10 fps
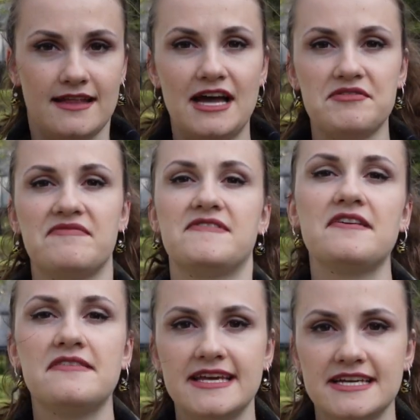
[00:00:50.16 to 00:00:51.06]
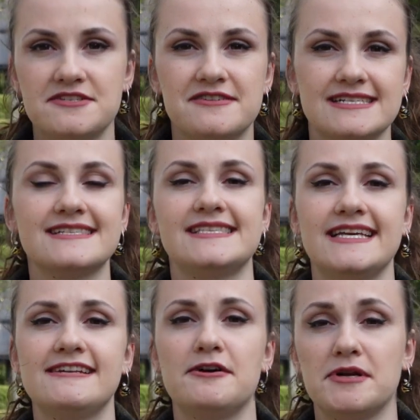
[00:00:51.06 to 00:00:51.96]
Now, the first thing to
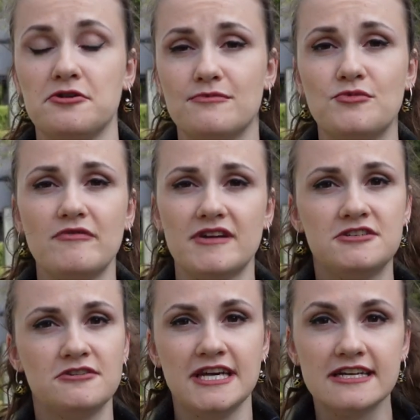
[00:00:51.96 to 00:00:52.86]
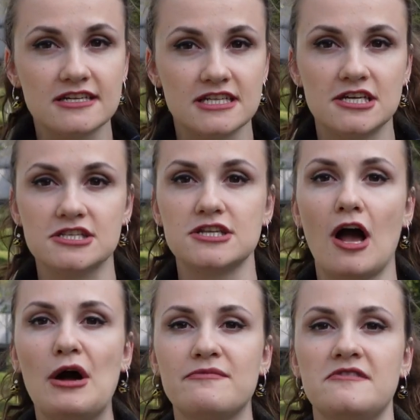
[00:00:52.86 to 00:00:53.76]
consider when you're moving to Italy is
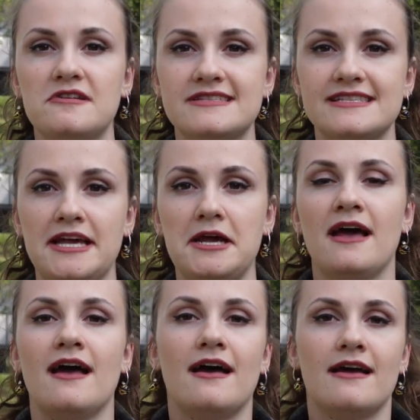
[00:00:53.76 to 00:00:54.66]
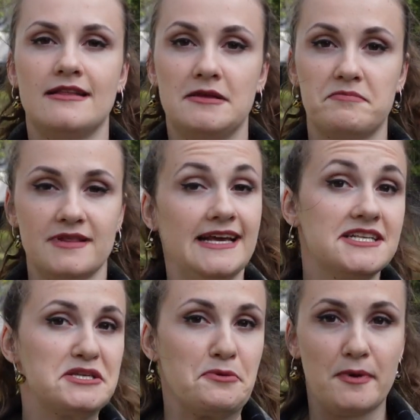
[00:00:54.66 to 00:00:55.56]
obviously the
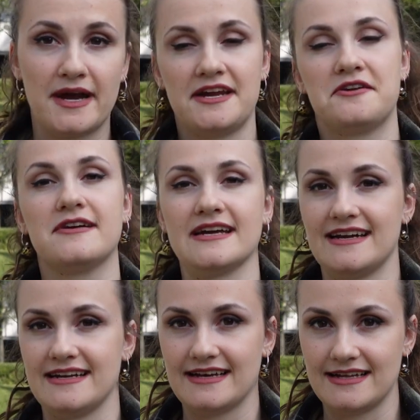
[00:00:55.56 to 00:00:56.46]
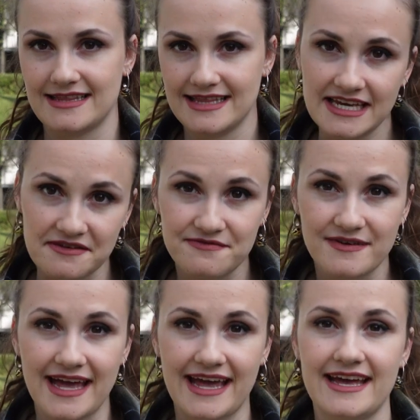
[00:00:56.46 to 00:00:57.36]
place where you're gonna live.
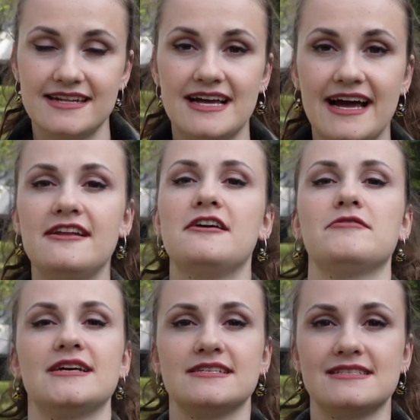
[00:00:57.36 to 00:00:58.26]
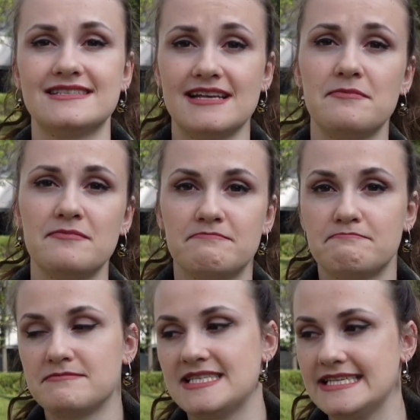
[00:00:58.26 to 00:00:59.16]
And I know that in some
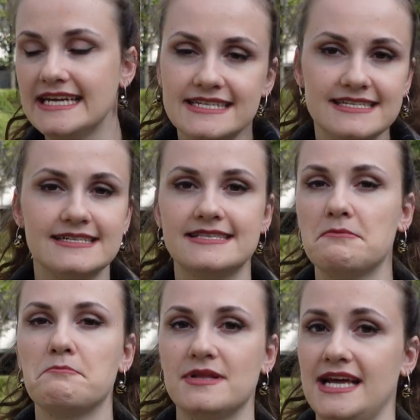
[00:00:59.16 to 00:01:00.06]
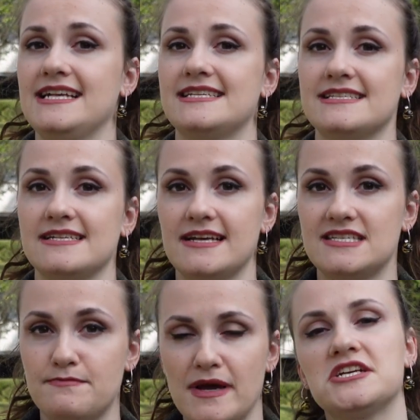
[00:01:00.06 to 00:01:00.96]
cities, in some places,
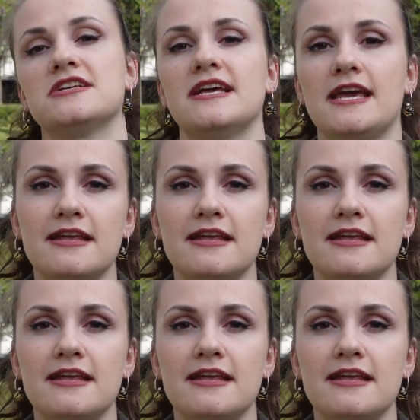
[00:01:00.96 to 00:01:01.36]
especially